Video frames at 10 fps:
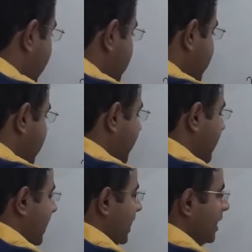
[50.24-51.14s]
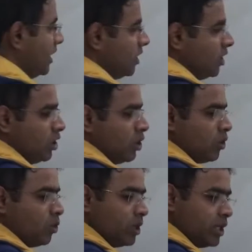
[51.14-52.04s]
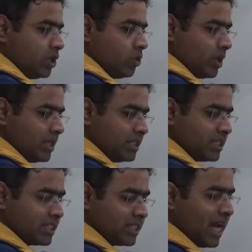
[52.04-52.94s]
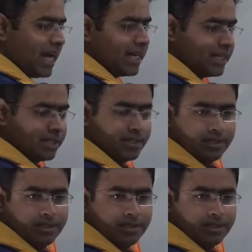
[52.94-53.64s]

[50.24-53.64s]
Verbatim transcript: And secondly, we need to understand